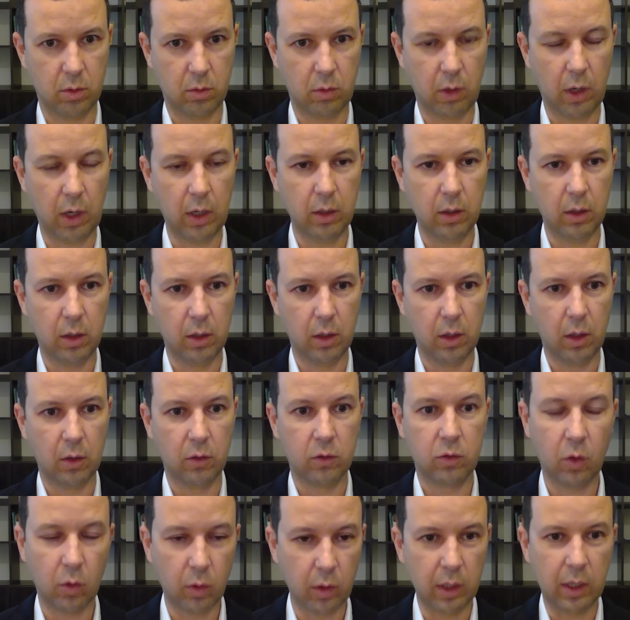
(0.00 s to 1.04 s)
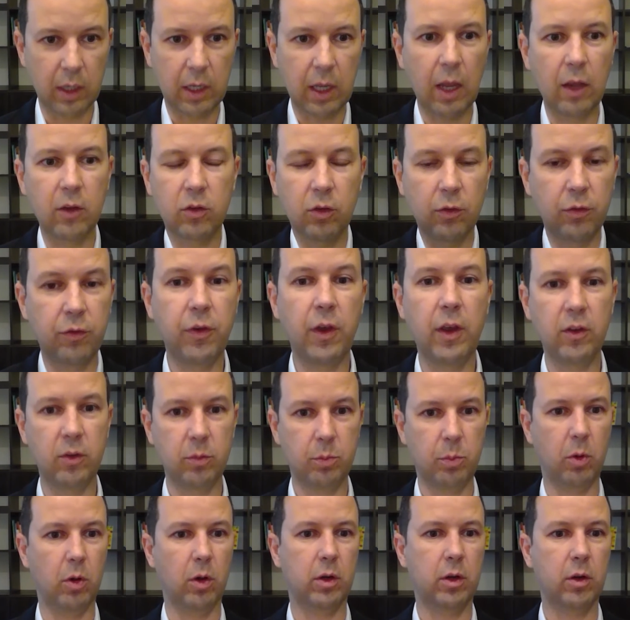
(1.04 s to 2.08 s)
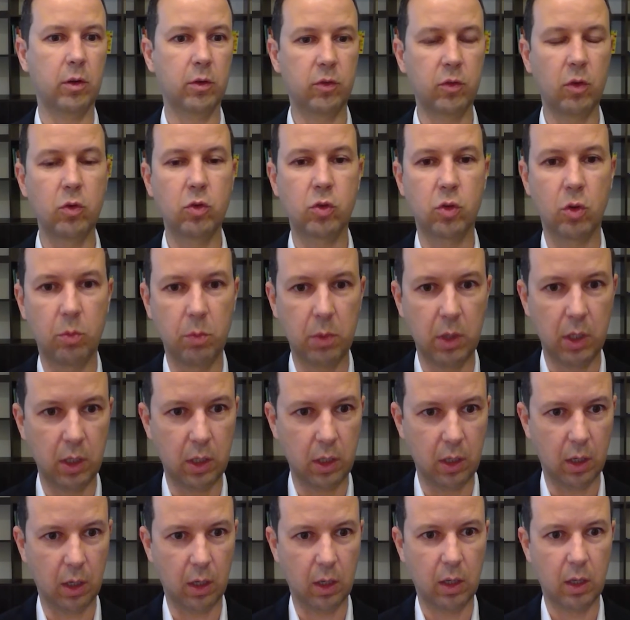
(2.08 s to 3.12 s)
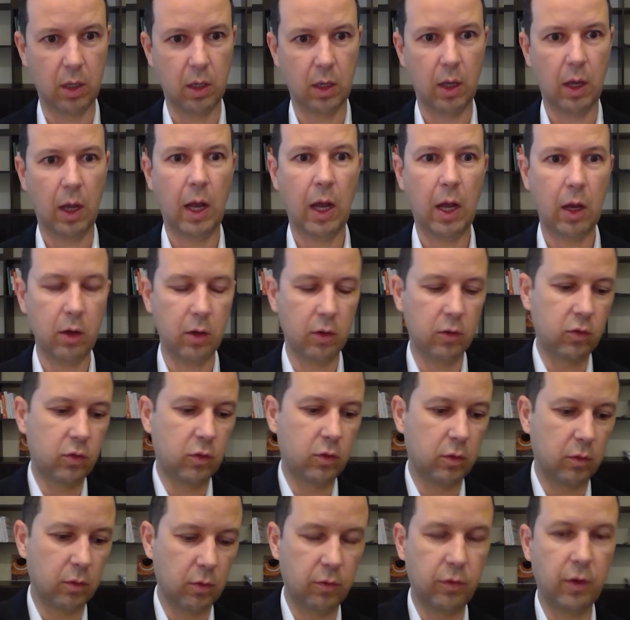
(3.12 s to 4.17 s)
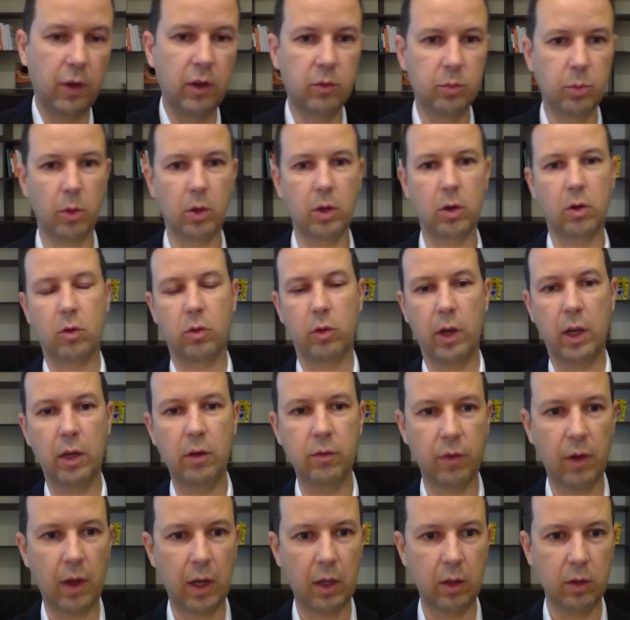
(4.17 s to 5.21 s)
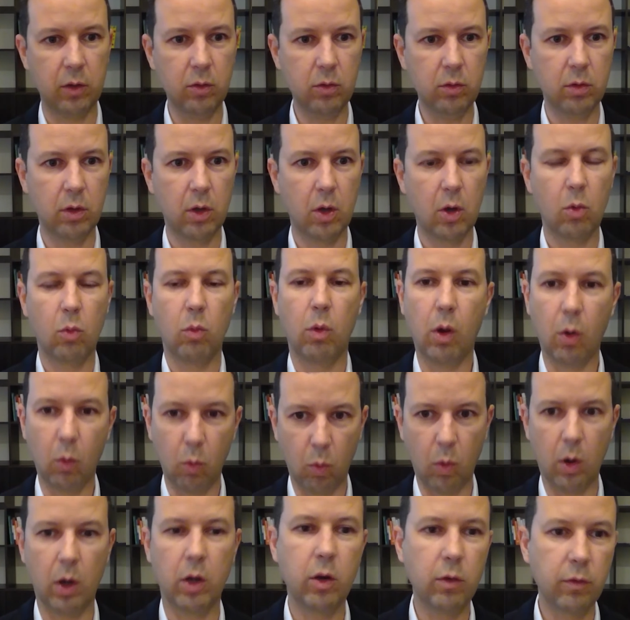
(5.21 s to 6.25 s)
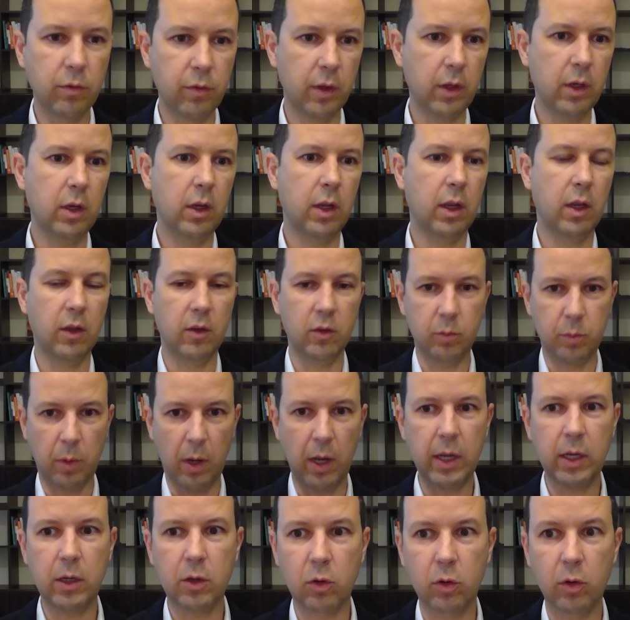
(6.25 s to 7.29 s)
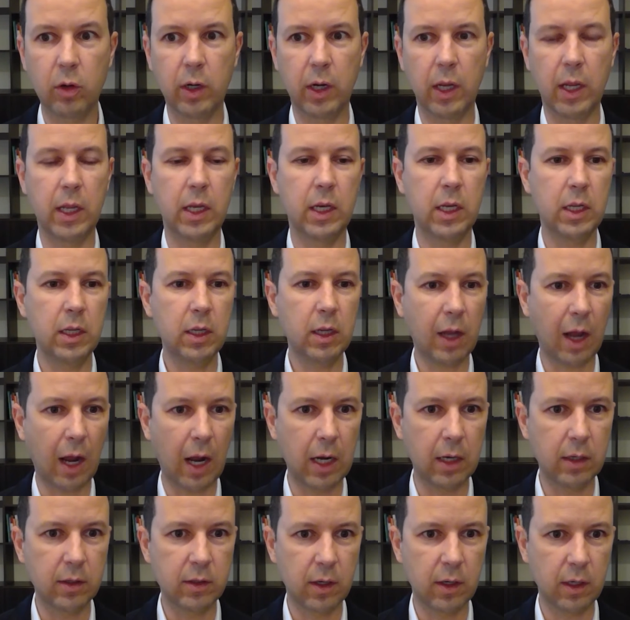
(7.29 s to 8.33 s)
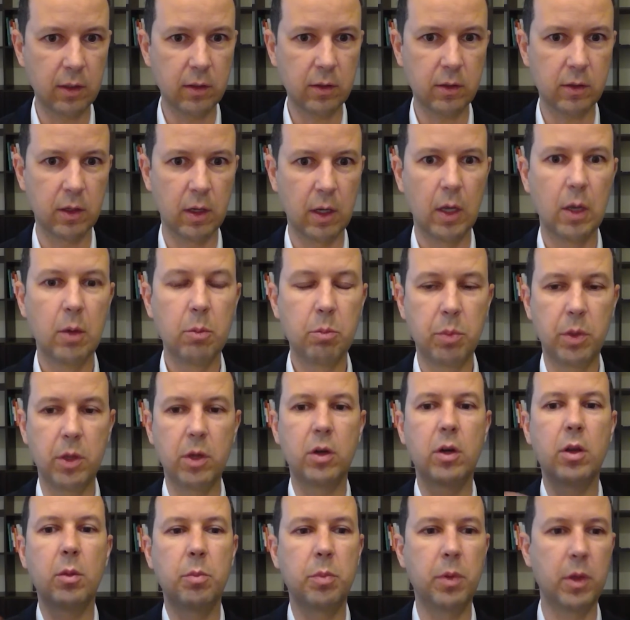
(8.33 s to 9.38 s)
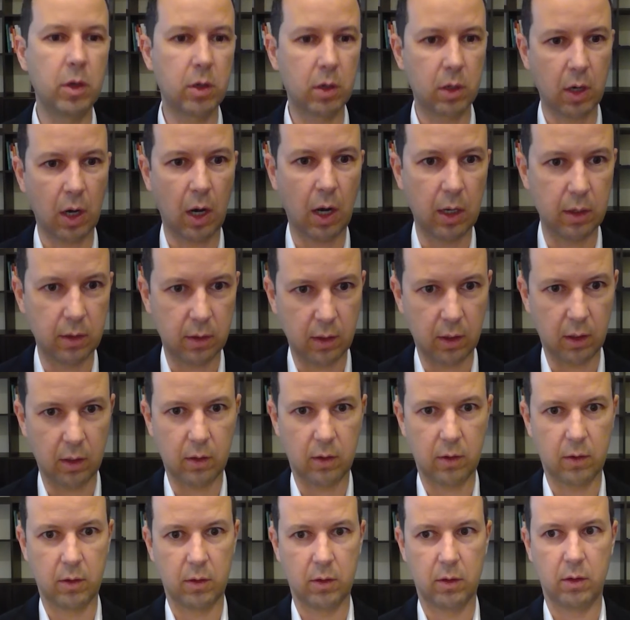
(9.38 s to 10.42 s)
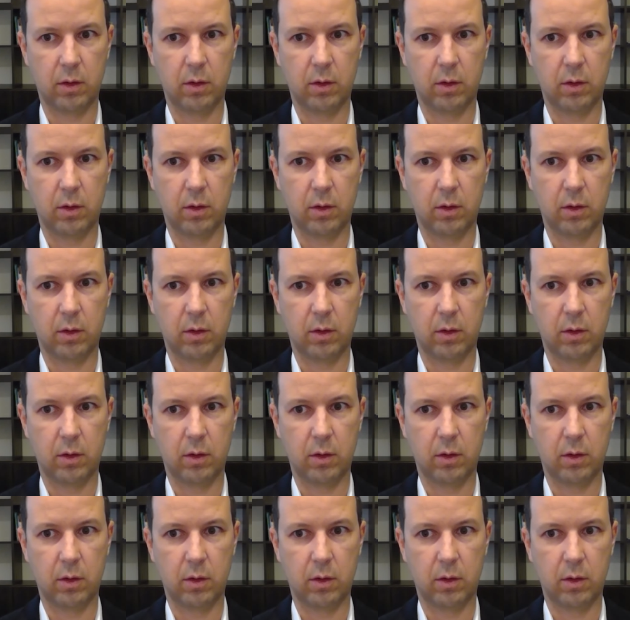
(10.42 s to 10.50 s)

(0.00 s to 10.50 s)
Right? So in the case of Facebook, of social media, how does Facebook create value? Well, one of it is by creating content, peer-to-peer content,